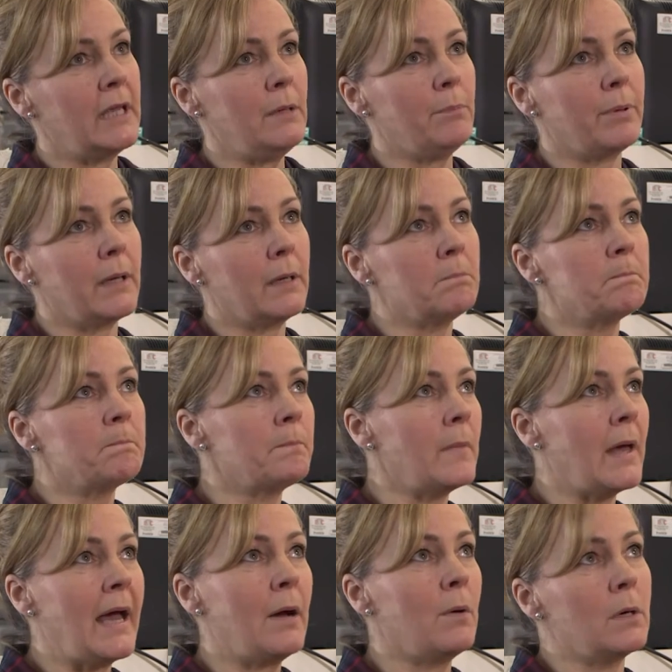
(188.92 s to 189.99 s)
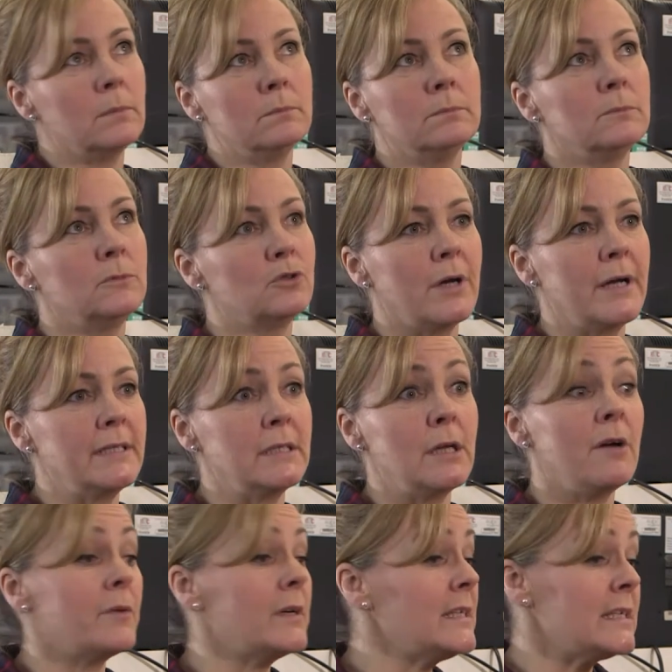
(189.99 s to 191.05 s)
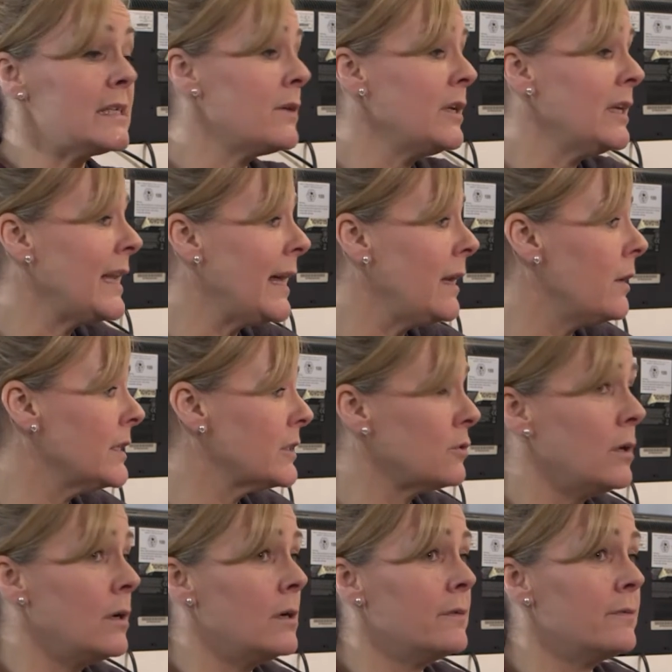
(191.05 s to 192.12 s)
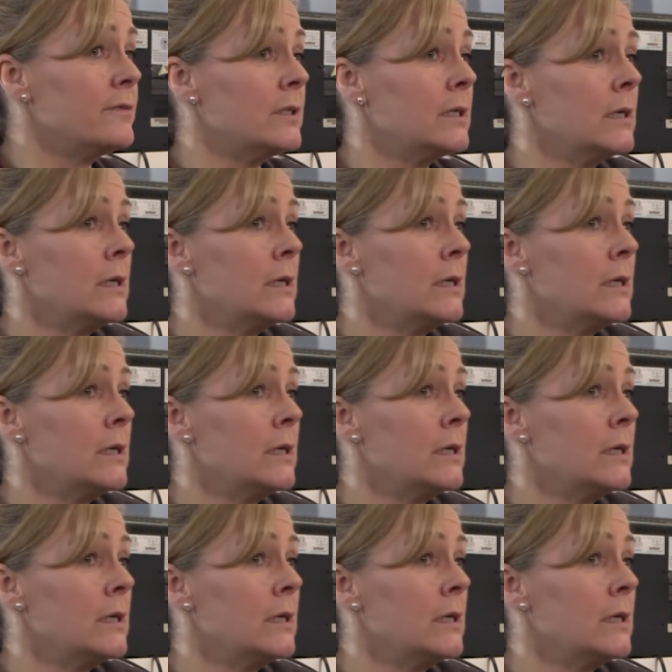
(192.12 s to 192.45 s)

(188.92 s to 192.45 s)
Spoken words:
keeping our trade alive, because it's only an allied craft,